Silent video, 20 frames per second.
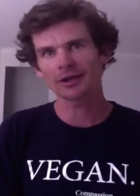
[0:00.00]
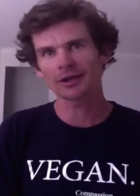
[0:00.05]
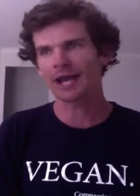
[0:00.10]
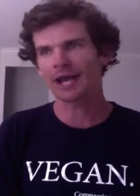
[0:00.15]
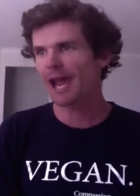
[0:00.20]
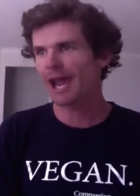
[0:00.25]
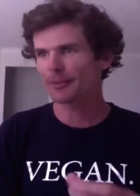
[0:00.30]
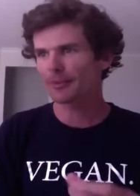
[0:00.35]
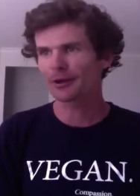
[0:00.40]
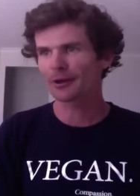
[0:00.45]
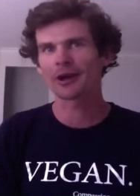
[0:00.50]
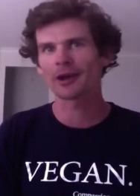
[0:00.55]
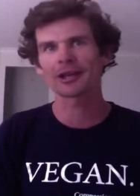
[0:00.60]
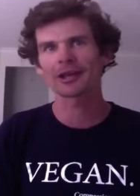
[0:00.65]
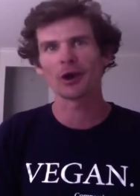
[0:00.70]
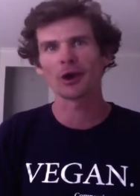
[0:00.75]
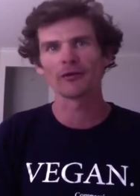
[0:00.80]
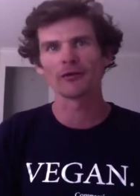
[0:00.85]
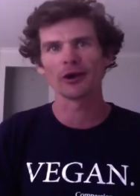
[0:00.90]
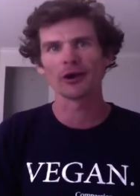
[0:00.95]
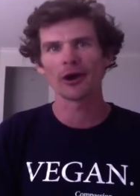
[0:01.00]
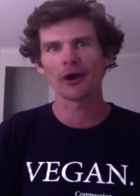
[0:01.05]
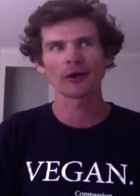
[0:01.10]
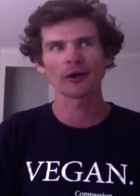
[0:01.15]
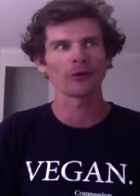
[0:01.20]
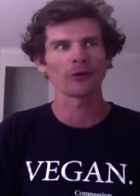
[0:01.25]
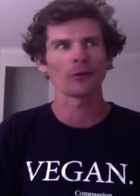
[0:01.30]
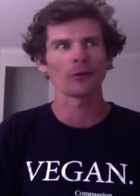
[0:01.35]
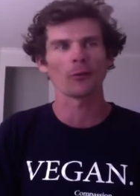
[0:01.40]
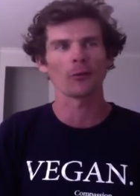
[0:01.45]
not going to happen like
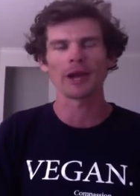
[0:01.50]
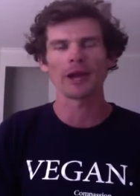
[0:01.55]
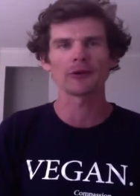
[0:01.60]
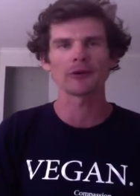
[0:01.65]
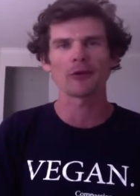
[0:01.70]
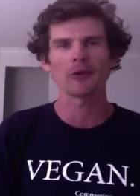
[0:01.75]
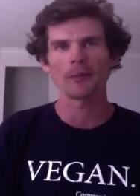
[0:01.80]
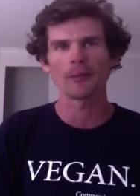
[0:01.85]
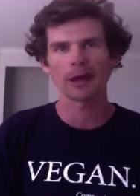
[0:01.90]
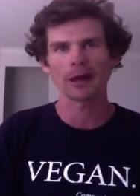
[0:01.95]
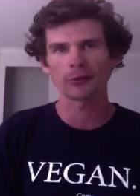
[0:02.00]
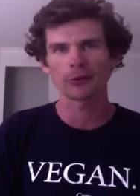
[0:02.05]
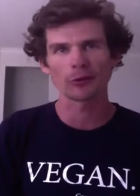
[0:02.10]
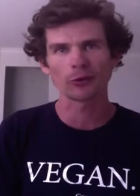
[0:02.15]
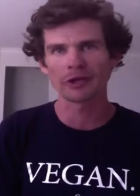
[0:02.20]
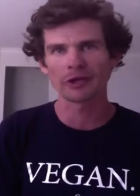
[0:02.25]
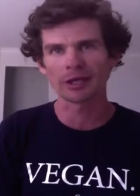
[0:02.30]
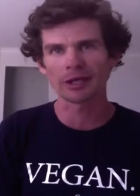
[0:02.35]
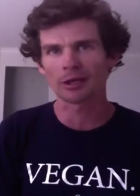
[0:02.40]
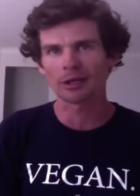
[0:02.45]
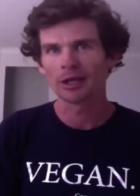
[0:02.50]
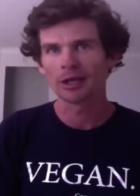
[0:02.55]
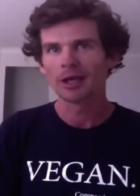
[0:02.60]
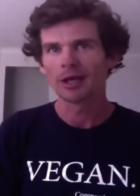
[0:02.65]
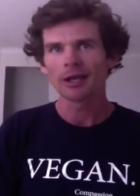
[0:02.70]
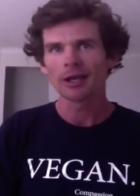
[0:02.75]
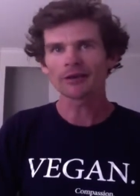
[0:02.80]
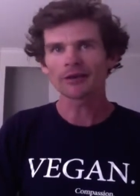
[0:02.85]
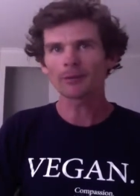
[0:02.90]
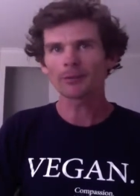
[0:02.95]
overnight or in a week or a month or a year.
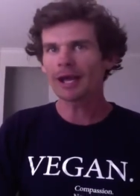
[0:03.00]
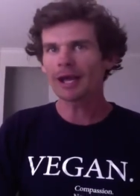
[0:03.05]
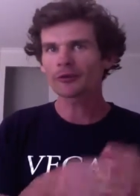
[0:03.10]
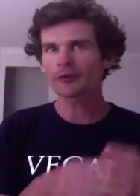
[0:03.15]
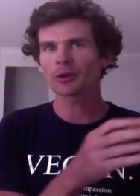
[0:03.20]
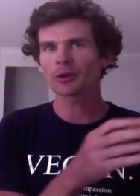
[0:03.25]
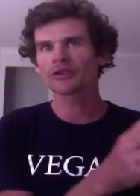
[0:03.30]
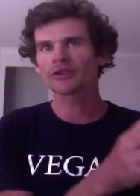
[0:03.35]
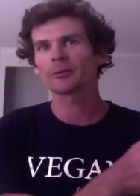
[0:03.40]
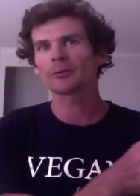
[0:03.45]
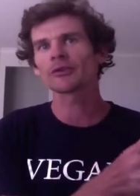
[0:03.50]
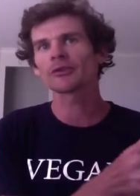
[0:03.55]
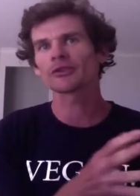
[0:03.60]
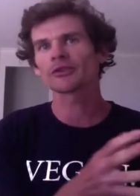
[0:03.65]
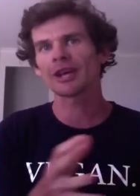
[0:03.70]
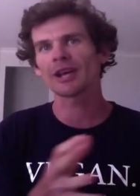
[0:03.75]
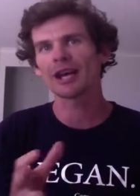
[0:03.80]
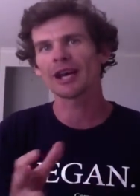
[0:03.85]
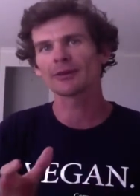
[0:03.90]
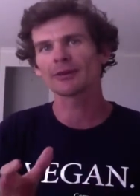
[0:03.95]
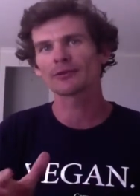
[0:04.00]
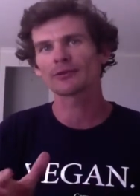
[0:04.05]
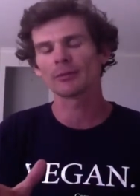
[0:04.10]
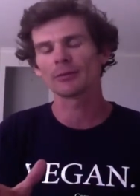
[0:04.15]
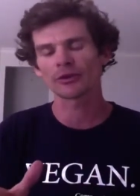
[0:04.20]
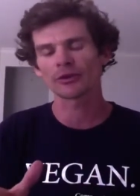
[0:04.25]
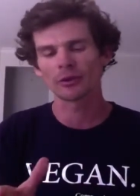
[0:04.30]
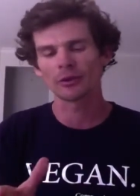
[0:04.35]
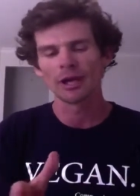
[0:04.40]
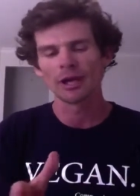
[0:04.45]
It depends where someone's starting
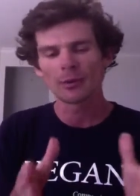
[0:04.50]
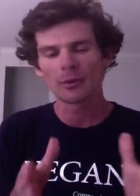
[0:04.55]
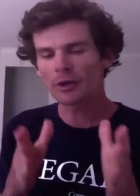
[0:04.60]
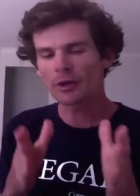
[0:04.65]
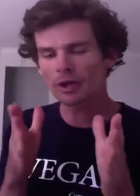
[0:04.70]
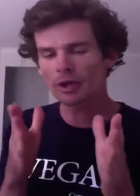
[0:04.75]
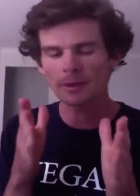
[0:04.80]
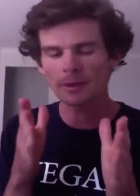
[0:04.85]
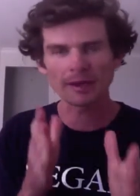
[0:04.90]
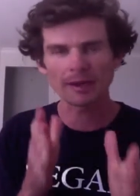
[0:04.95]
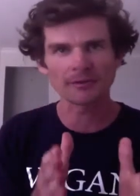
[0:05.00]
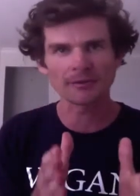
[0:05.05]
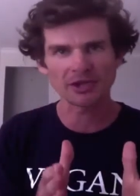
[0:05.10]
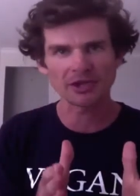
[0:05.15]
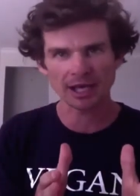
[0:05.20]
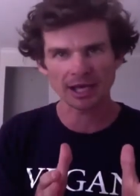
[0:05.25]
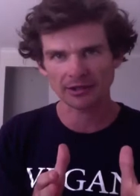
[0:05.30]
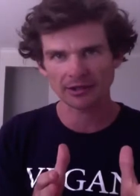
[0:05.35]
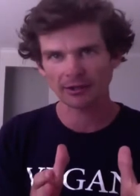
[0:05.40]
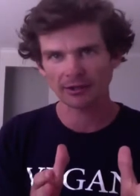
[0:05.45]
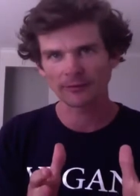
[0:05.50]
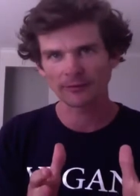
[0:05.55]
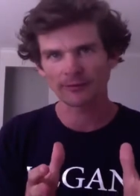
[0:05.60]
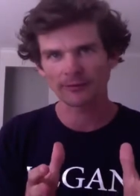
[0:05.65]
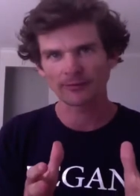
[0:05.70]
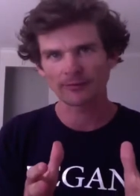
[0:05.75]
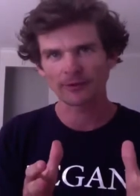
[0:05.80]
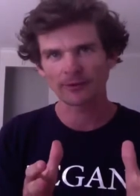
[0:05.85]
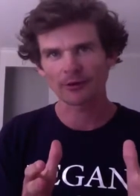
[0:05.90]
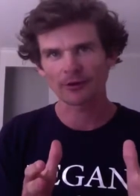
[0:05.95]
from. So we've got to be objective,
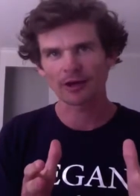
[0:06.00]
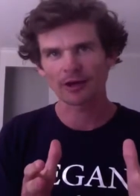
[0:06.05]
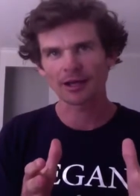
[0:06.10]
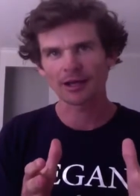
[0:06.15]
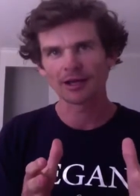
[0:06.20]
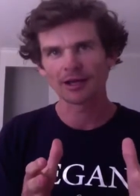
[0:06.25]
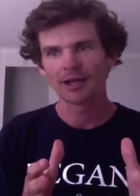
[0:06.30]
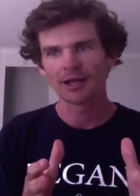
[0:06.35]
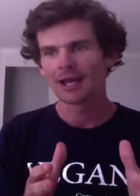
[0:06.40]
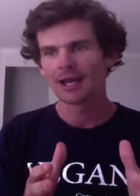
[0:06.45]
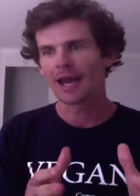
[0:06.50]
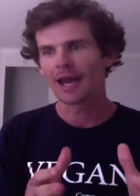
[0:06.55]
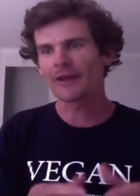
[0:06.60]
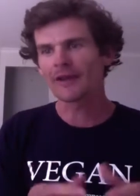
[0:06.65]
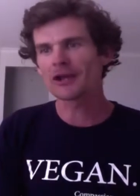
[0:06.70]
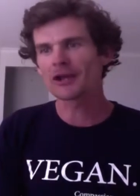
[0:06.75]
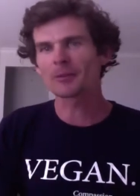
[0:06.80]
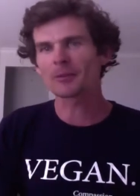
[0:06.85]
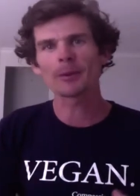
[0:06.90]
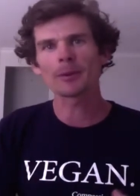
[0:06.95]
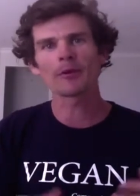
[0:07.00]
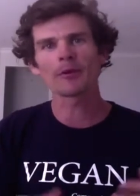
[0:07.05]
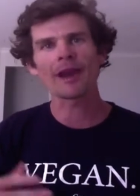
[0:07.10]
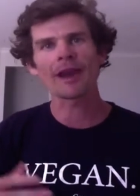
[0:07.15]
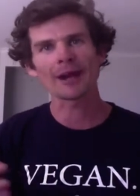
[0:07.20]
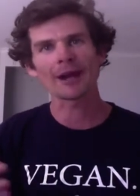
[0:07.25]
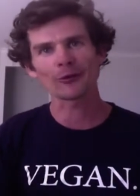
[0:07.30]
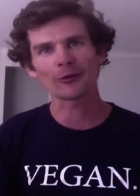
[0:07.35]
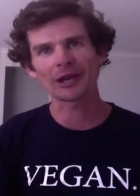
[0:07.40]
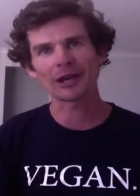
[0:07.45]
all right? And then you've got people
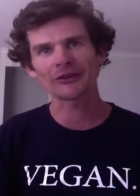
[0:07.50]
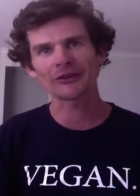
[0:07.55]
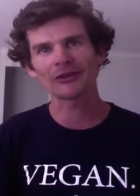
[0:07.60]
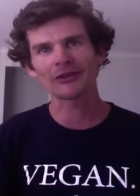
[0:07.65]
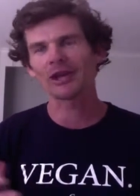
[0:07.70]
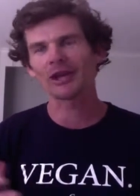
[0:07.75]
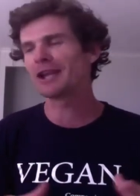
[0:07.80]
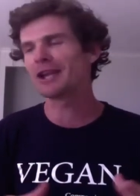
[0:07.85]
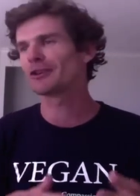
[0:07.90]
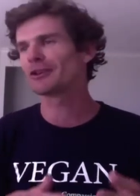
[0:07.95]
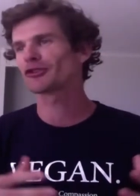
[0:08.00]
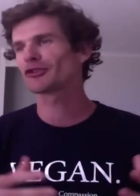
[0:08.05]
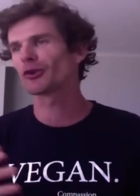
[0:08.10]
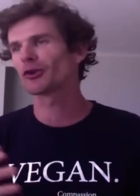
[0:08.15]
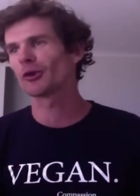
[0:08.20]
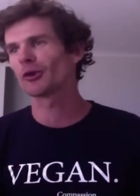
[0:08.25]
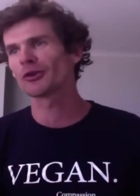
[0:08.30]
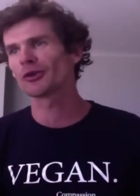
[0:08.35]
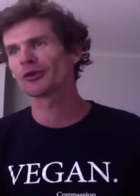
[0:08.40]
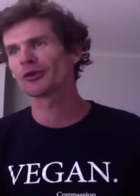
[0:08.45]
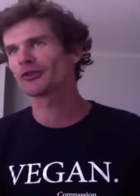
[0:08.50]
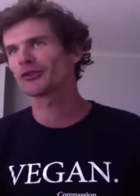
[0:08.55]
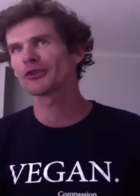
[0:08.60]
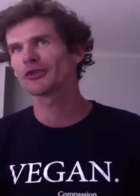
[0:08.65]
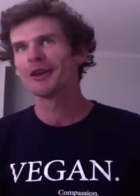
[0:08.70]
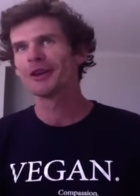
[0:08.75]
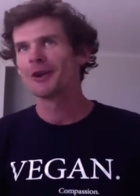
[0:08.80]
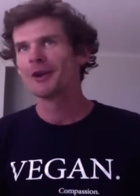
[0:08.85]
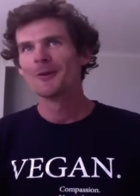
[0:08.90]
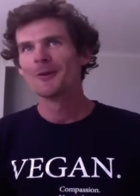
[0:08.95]
with anorexia, eating
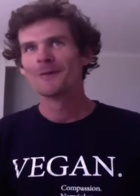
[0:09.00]
disorders.